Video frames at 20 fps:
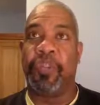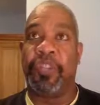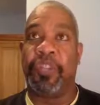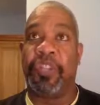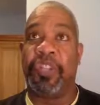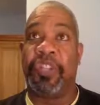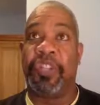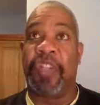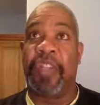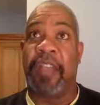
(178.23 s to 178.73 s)

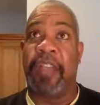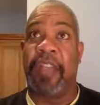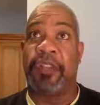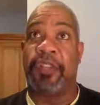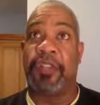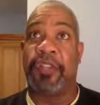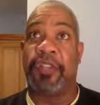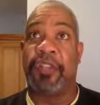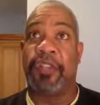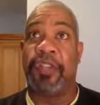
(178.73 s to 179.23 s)

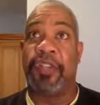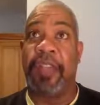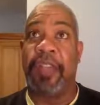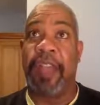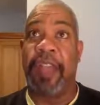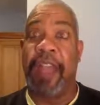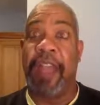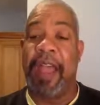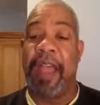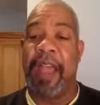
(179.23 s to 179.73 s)
change
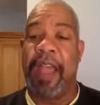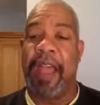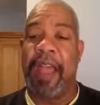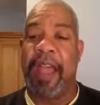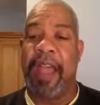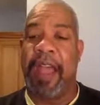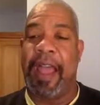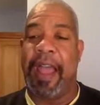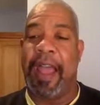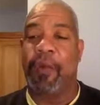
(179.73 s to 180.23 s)

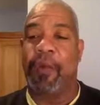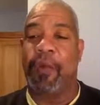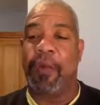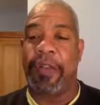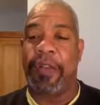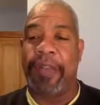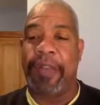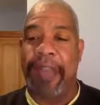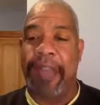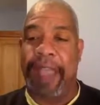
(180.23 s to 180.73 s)
our
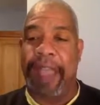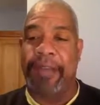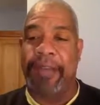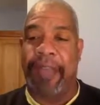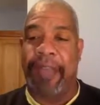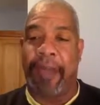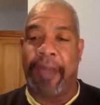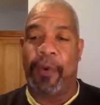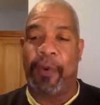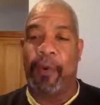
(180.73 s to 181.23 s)
net,
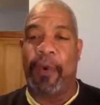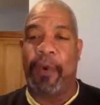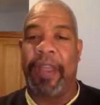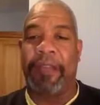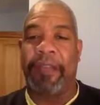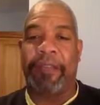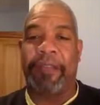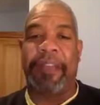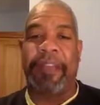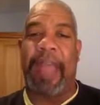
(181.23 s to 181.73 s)
our
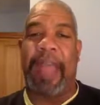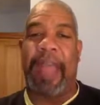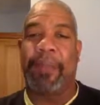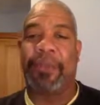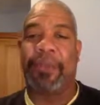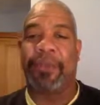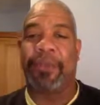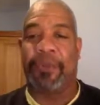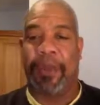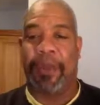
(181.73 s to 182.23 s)
of
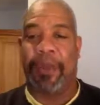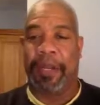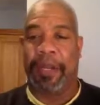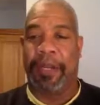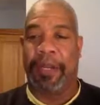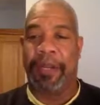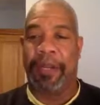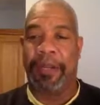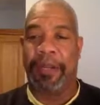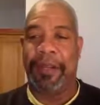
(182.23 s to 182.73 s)

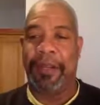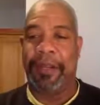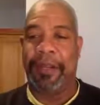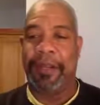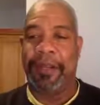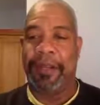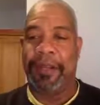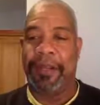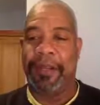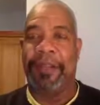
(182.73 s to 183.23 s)
capturing
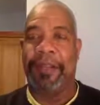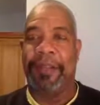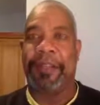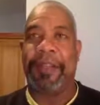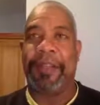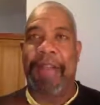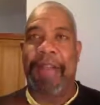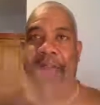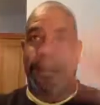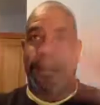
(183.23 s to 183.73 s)

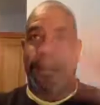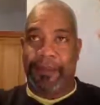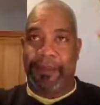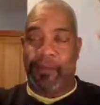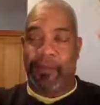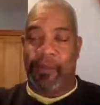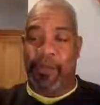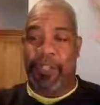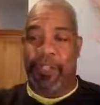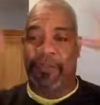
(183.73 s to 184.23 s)
that
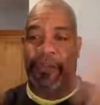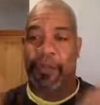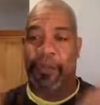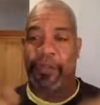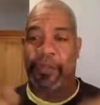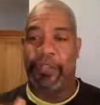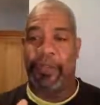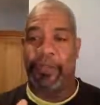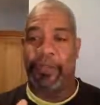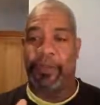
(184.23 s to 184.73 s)
which
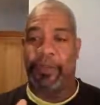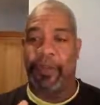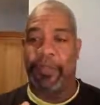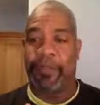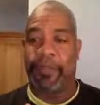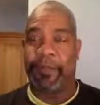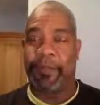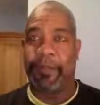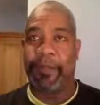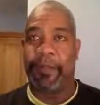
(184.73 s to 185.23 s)
flows through
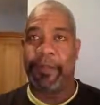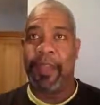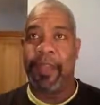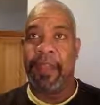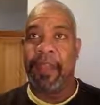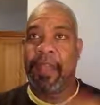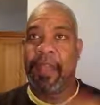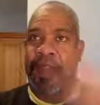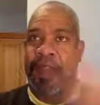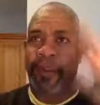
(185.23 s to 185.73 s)
us.
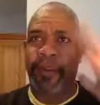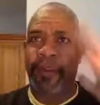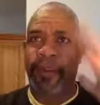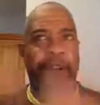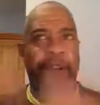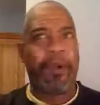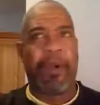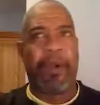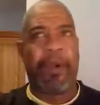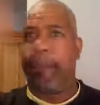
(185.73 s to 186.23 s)
And I'm going to
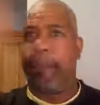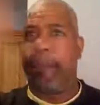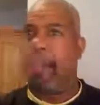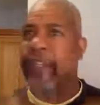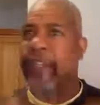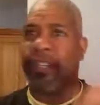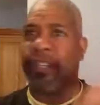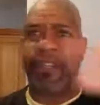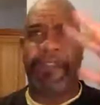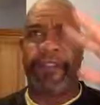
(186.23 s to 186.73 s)
go on a
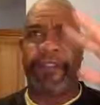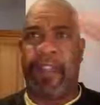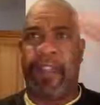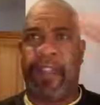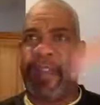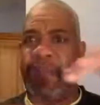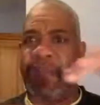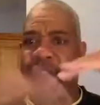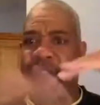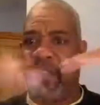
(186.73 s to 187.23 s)
bunch of different
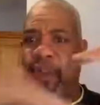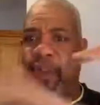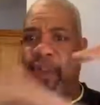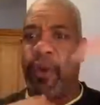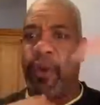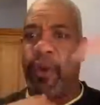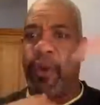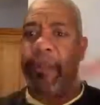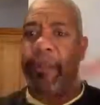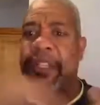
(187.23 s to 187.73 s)
levels. I'm going to
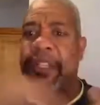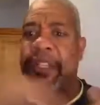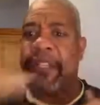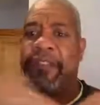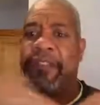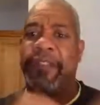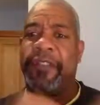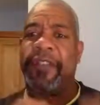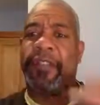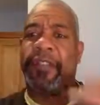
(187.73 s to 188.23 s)
go on a bunch of
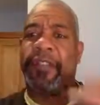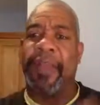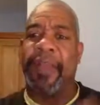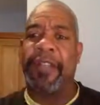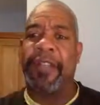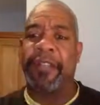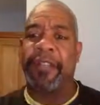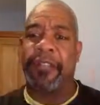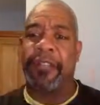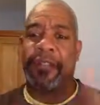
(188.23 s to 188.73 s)
different
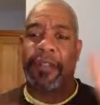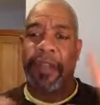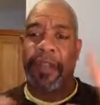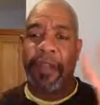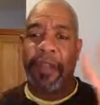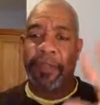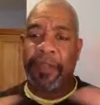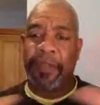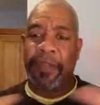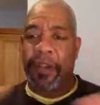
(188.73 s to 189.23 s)
dimensions
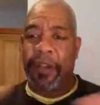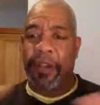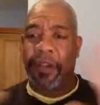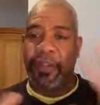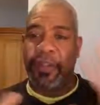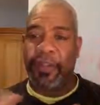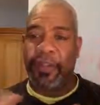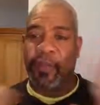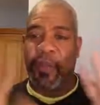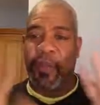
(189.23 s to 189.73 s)

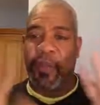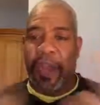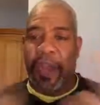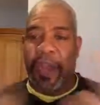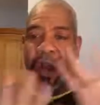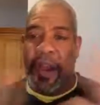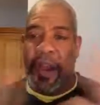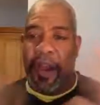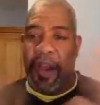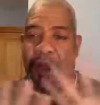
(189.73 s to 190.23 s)
because we
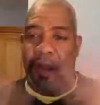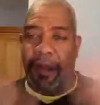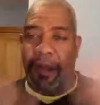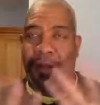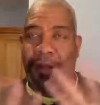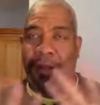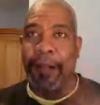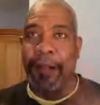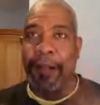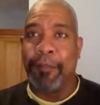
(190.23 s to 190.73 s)

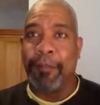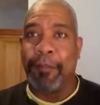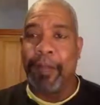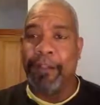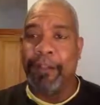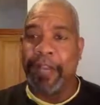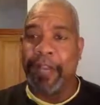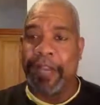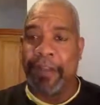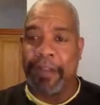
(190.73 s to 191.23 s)
are
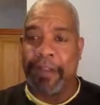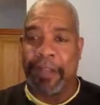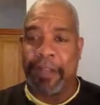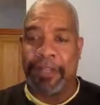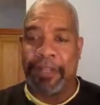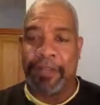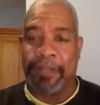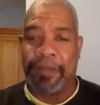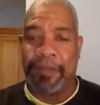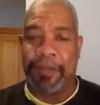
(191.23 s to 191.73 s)

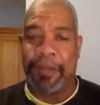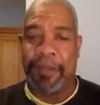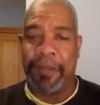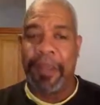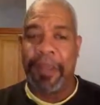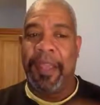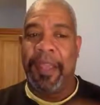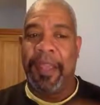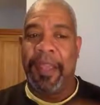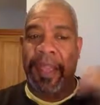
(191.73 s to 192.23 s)
multidimensional
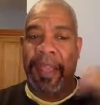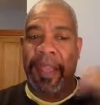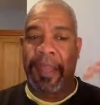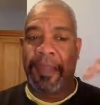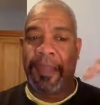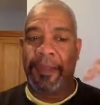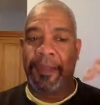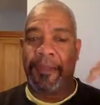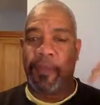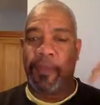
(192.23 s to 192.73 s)

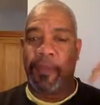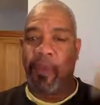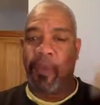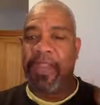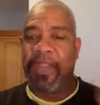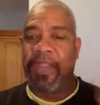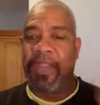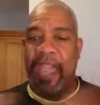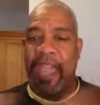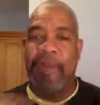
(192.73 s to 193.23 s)
and
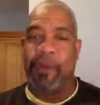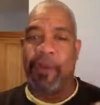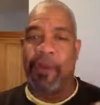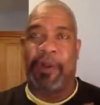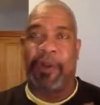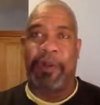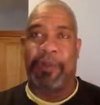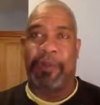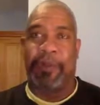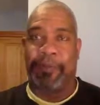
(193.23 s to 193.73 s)
we can
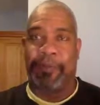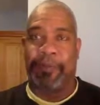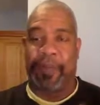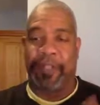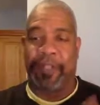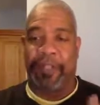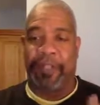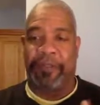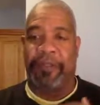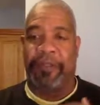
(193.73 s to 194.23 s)
work on a
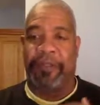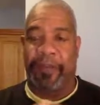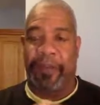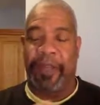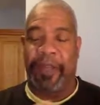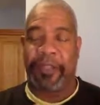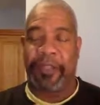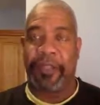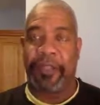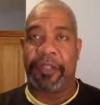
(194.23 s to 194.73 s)
bunch of different
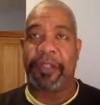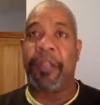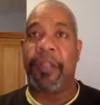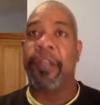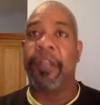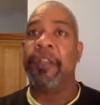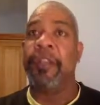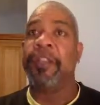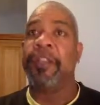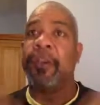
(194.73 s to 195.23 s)
dimensions.
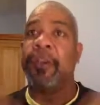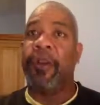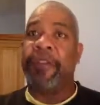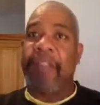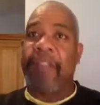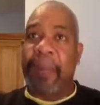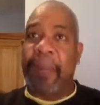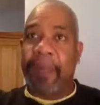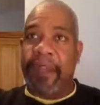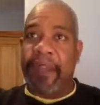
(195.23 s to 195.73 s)
So if
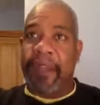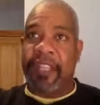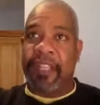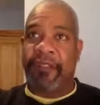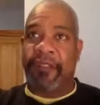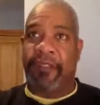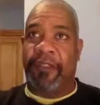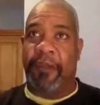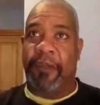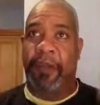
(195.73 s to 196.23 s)
that money is
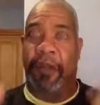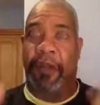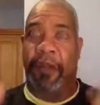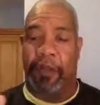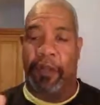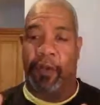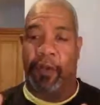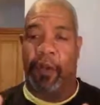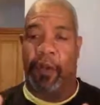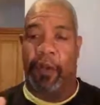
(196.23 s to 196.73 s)
flowing
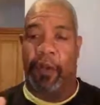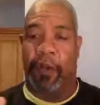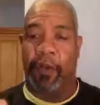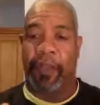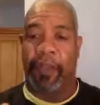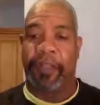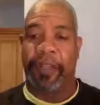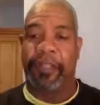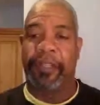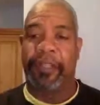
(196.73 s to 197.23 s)

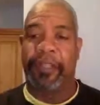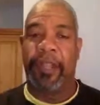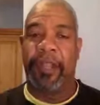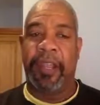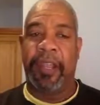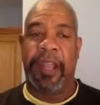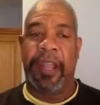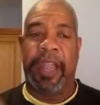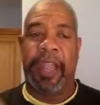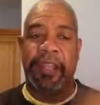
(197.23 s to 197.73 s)
always
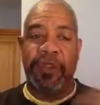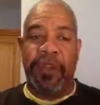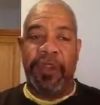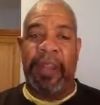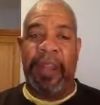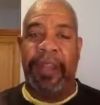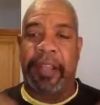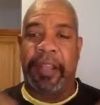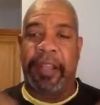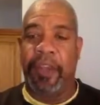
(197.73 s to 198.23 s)
and you're
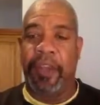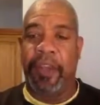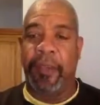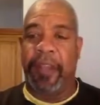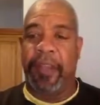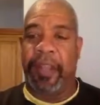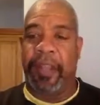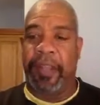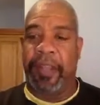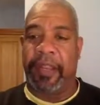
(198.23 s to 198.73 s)
not
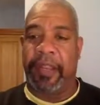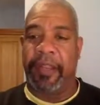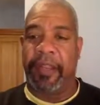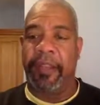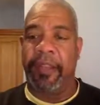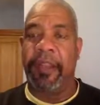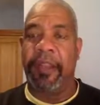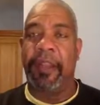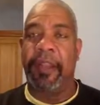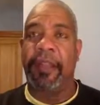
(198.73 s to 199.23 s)
accumulating
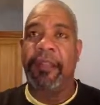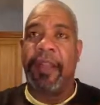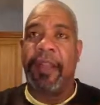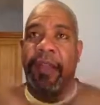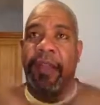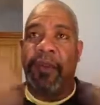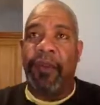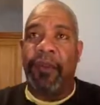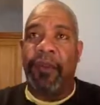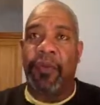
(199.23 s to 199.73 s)
it,
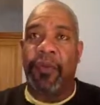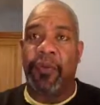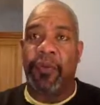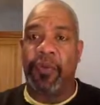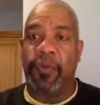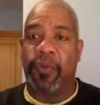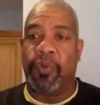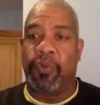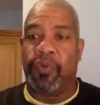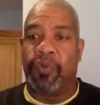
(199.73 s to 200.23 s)
then
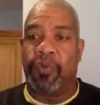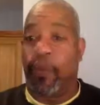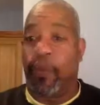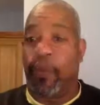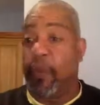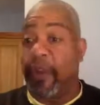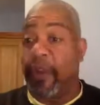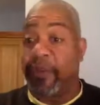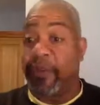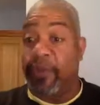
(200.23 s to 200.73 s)
for
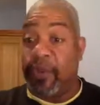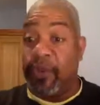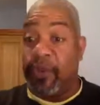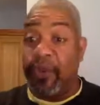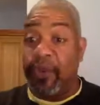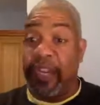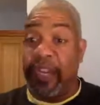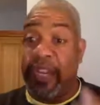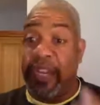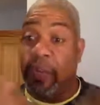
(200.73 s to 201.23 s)
whatever you
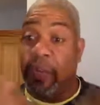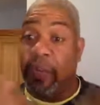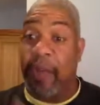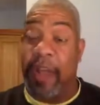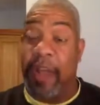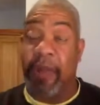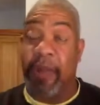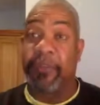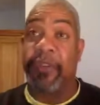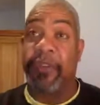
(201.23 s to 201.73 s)
need or
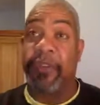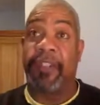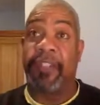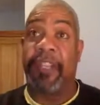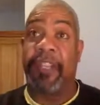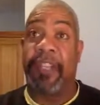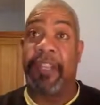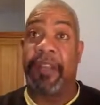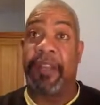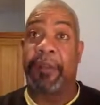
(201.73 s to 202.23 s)
however you
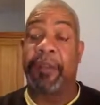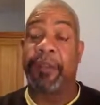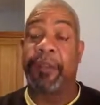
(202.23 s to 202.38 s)
see it,